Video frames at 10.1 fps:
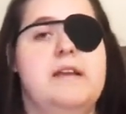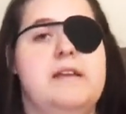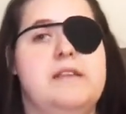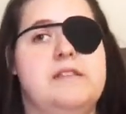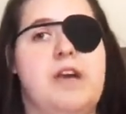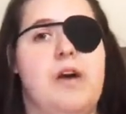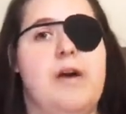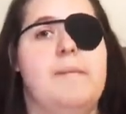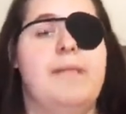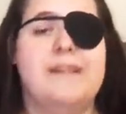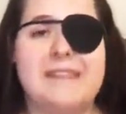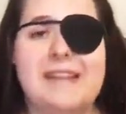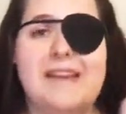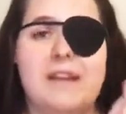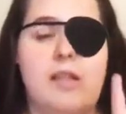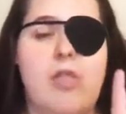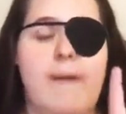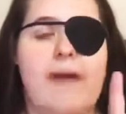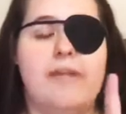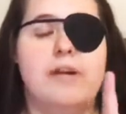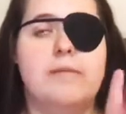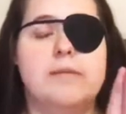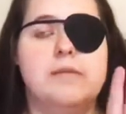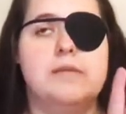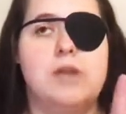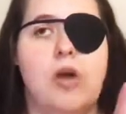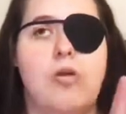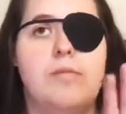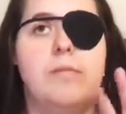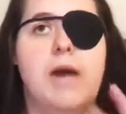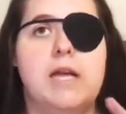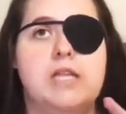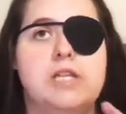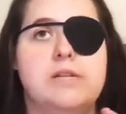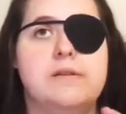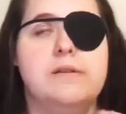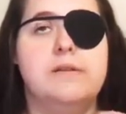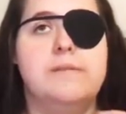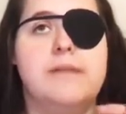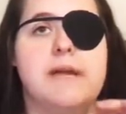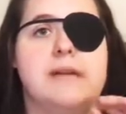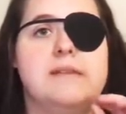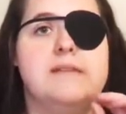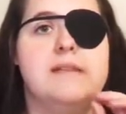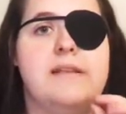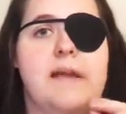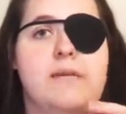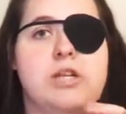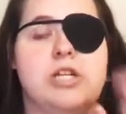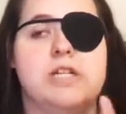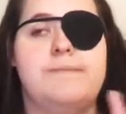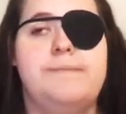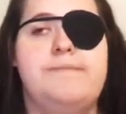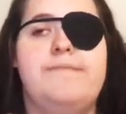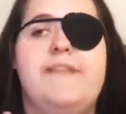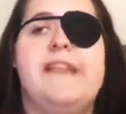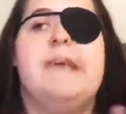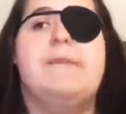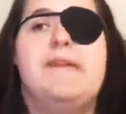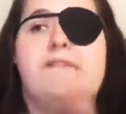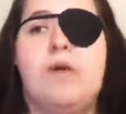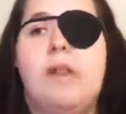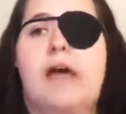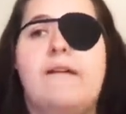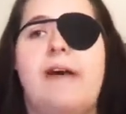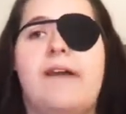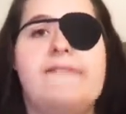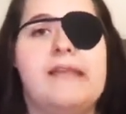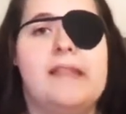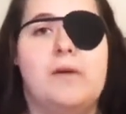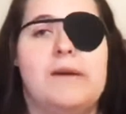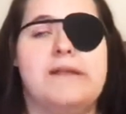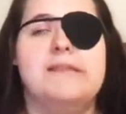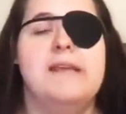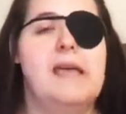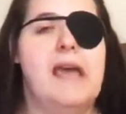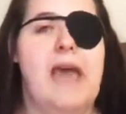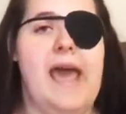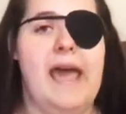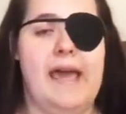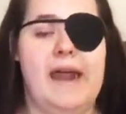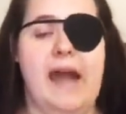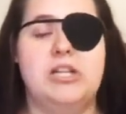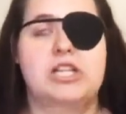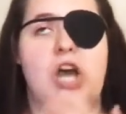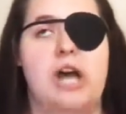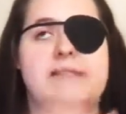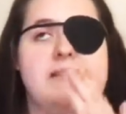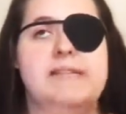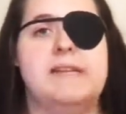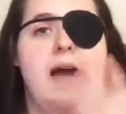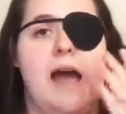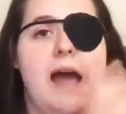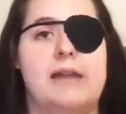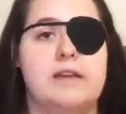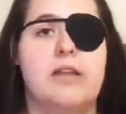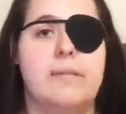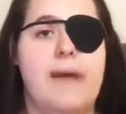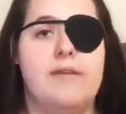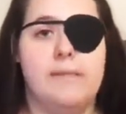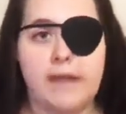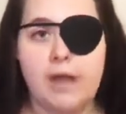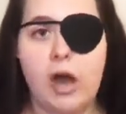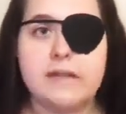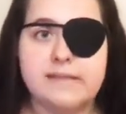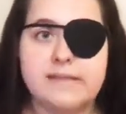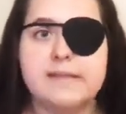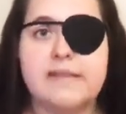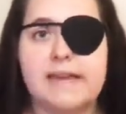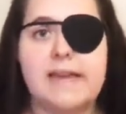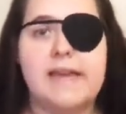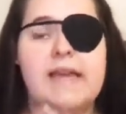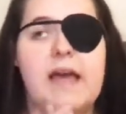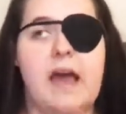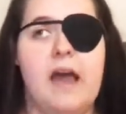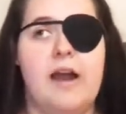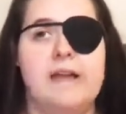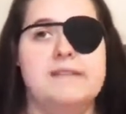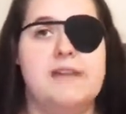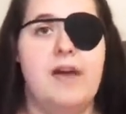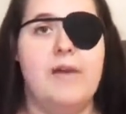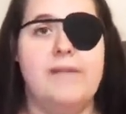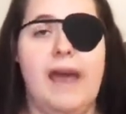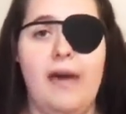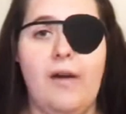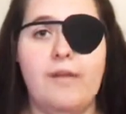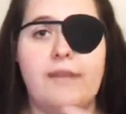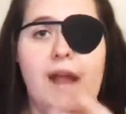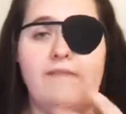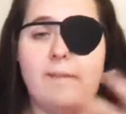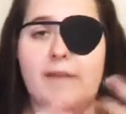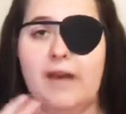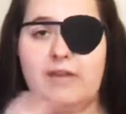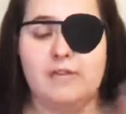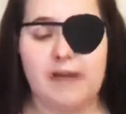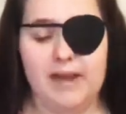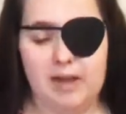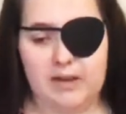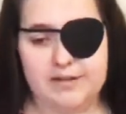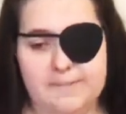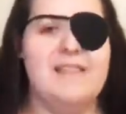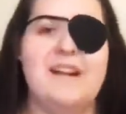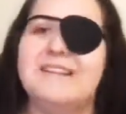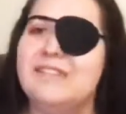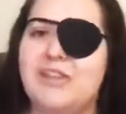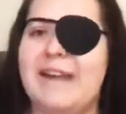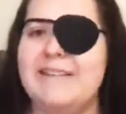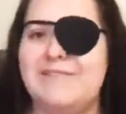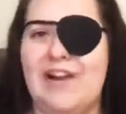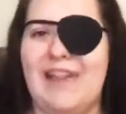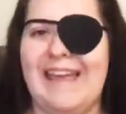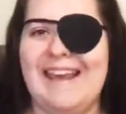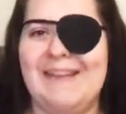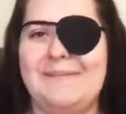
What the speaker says: So, and plus, I needed to go to the bathroom so much because they were just filling me full of IV liquids, and I just constantly kind of had to go to the bathroom, like, constantly. Alright, so now they're having me go to an eye doctor. There is a transfer lady